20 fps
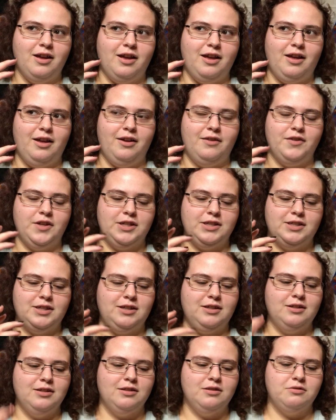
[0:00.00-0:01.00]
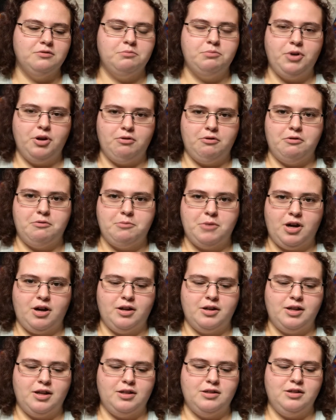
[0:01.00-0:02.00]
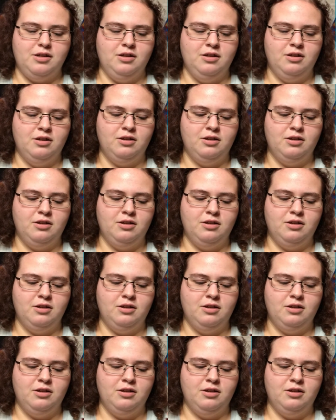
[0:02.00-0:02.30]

And they see this little poem on it,